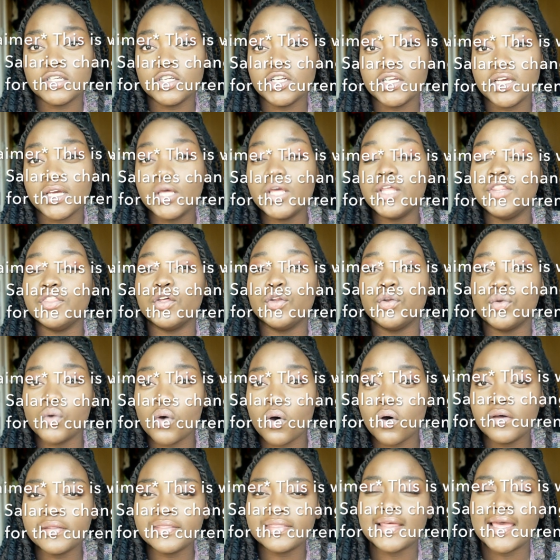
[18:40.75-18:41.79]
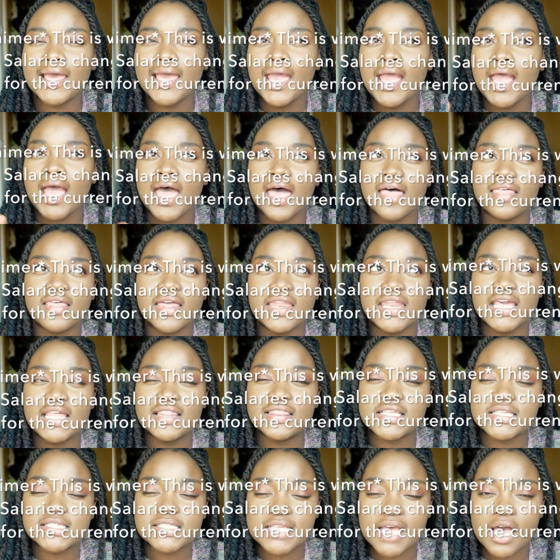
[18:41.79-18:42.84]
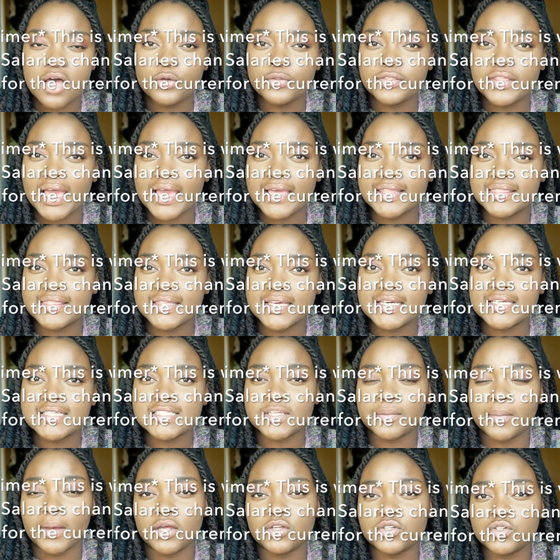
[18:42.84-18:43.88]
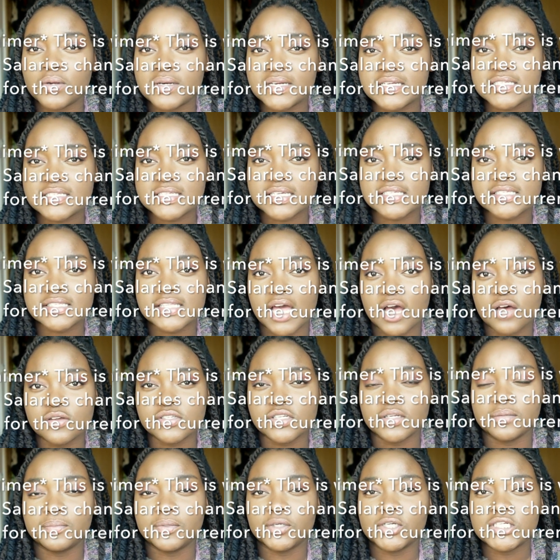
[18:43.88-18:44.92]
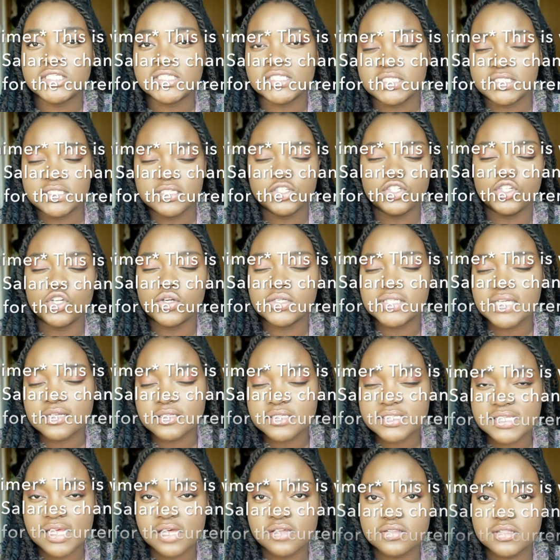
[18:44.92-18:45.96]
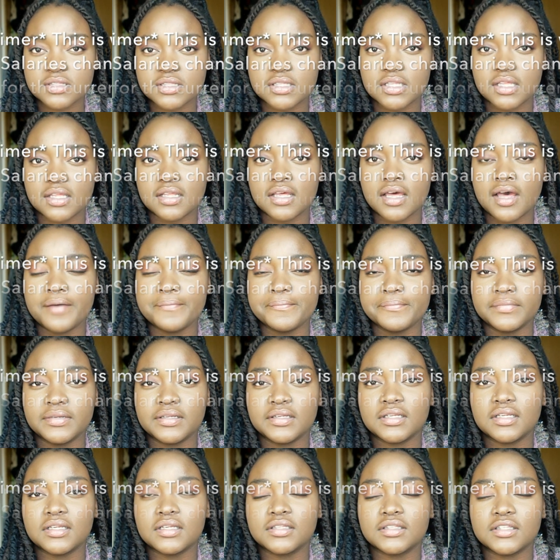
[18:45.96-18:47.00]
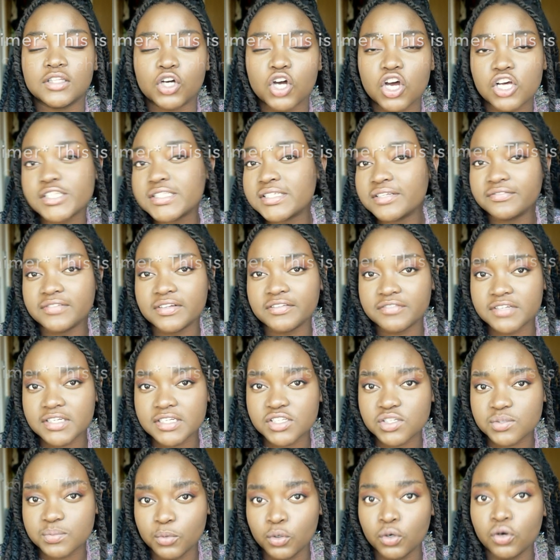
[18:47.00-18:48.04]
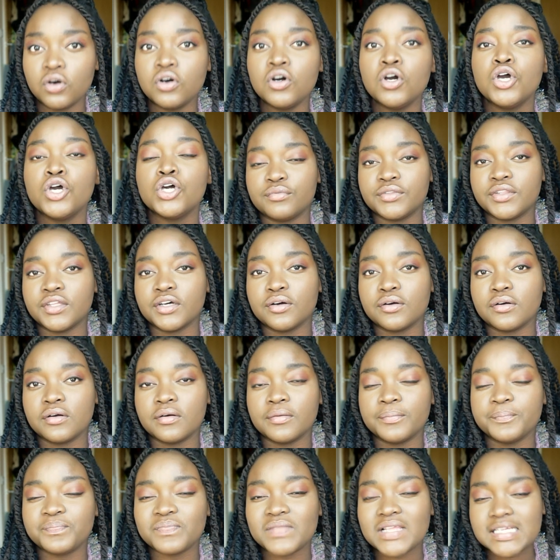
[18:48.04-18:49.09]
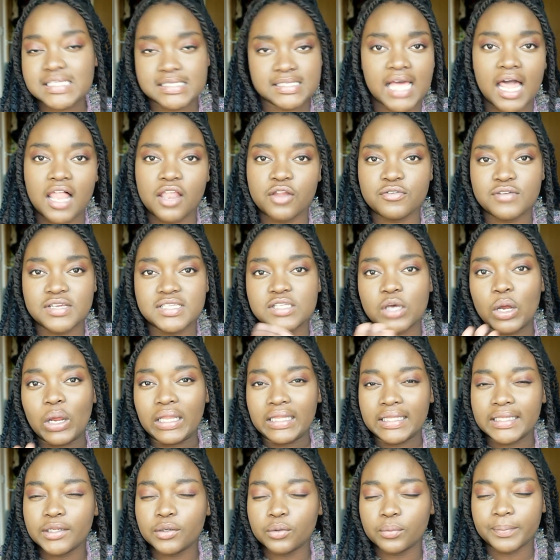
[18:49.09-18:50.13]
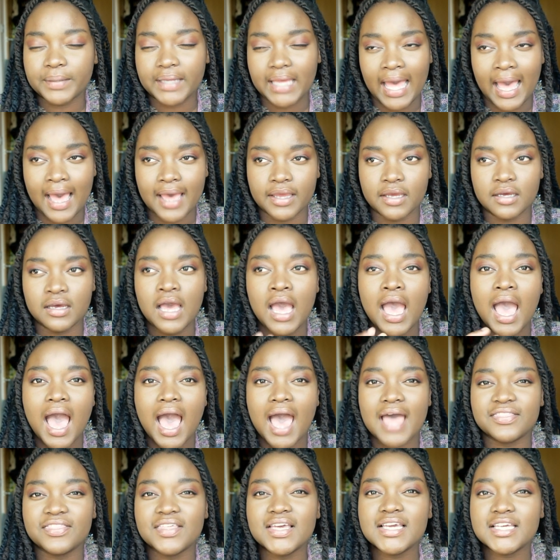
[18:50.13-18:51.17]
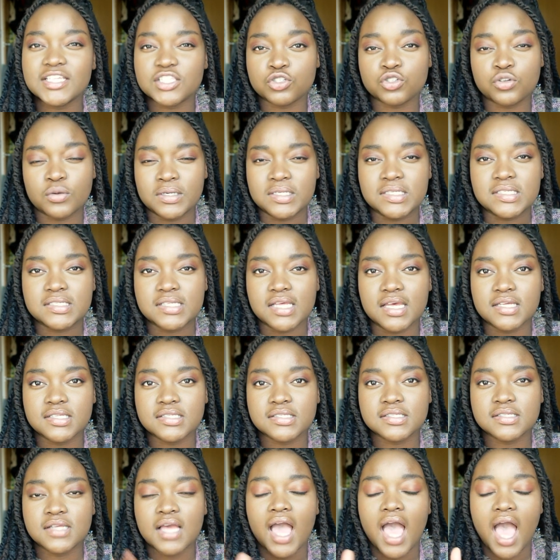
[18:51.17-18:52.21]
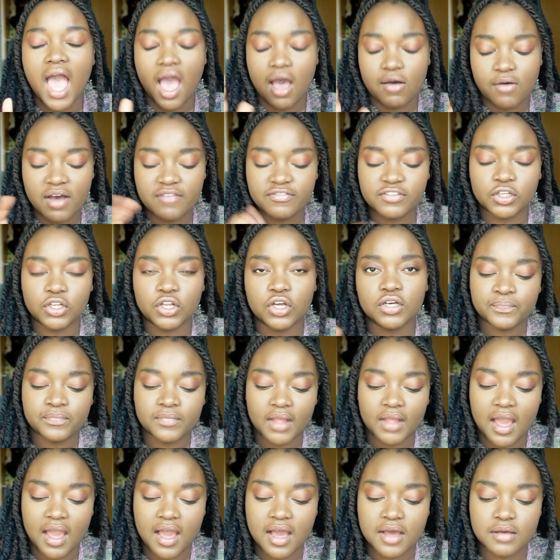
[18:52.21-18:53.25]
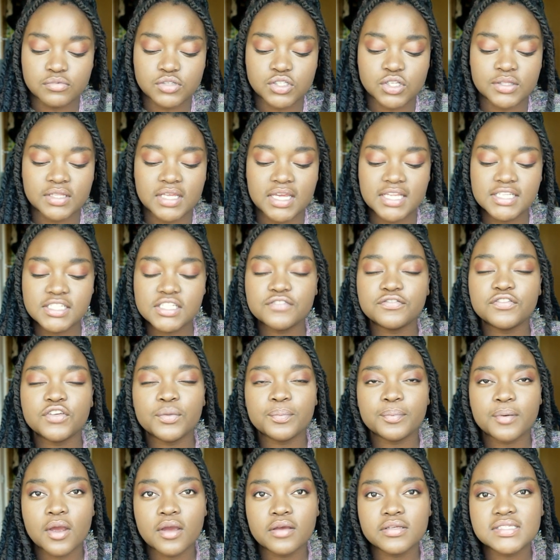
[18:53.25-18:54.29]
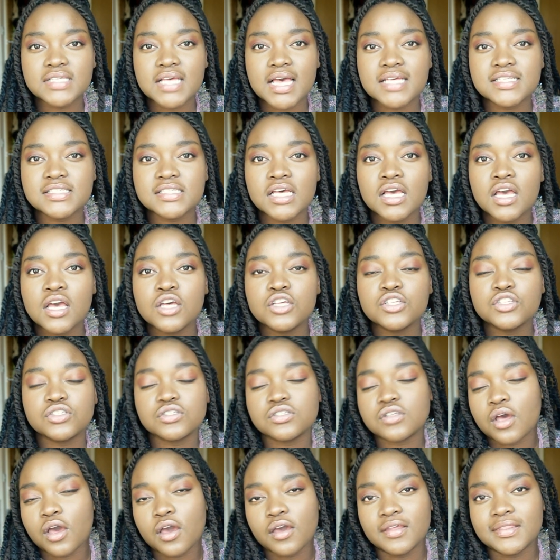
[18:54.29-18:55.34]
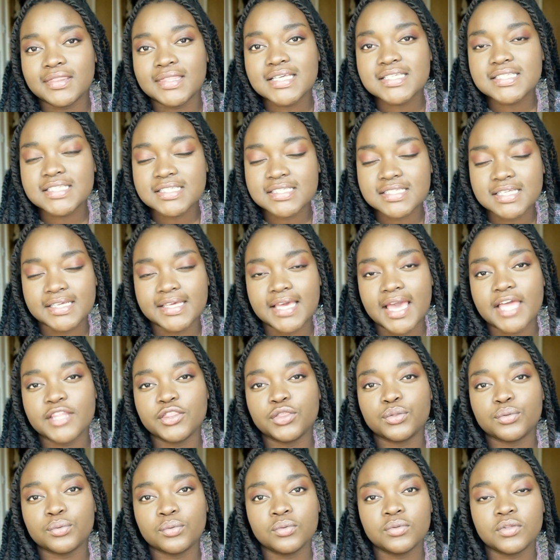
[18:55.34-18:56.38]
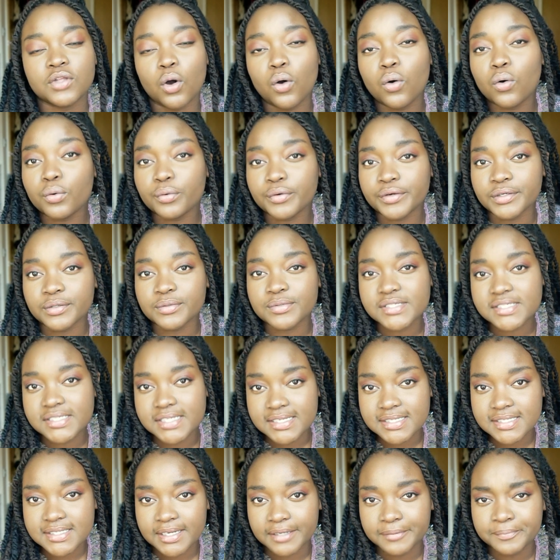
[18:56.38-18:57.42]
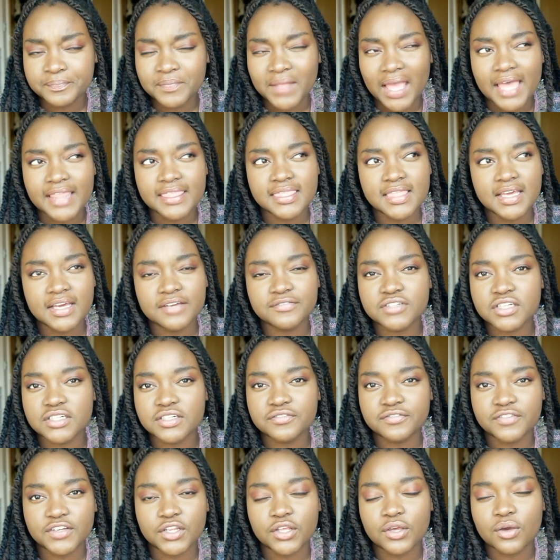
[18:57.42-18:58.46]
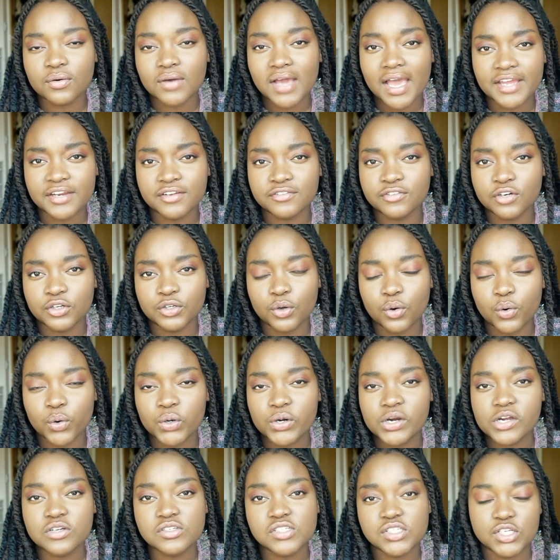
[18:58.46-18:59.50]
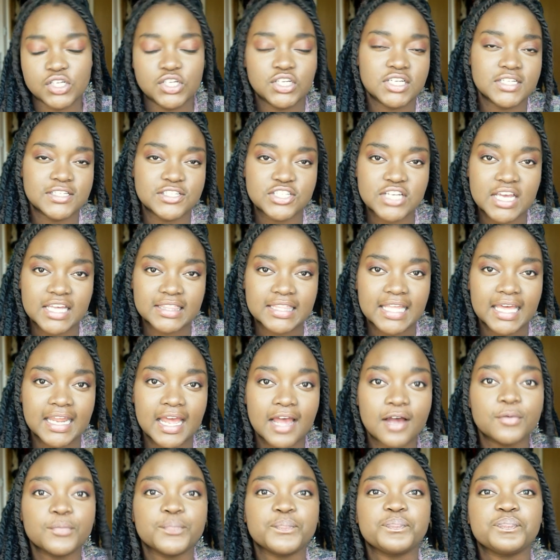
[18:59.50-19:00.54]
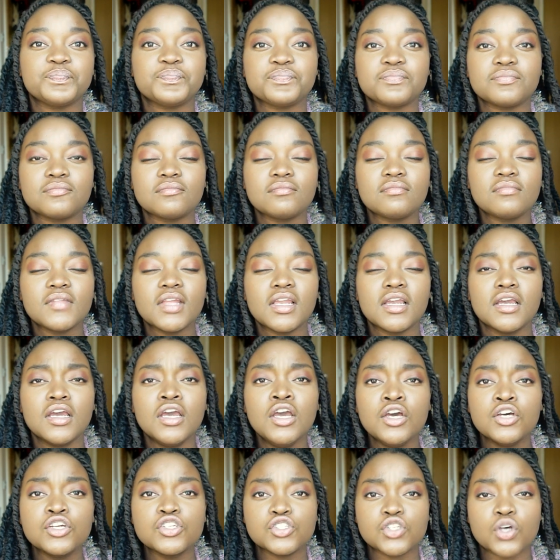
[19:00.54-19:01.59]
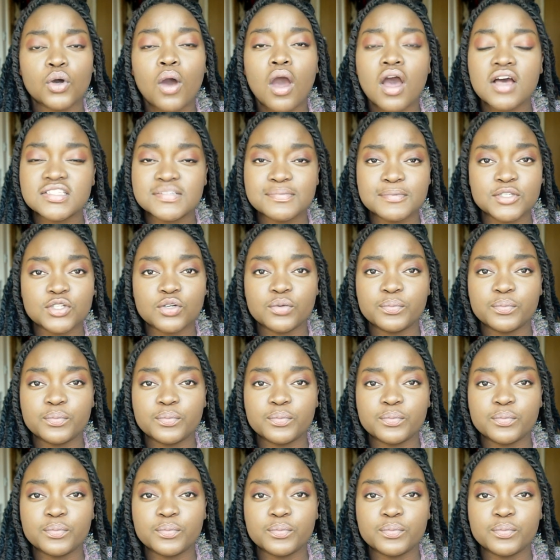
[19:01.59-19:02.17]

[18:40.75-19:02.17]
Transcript: in the north, and then in the south, I think it's about 26,000, because down south the cost of living is more, so salaries are a little bit higher. I think it's 26. I'll have a look. So the interview process. So this is again through the Oriel system. I think I've done a video kind of on Oriel, so you can check that out. So hospital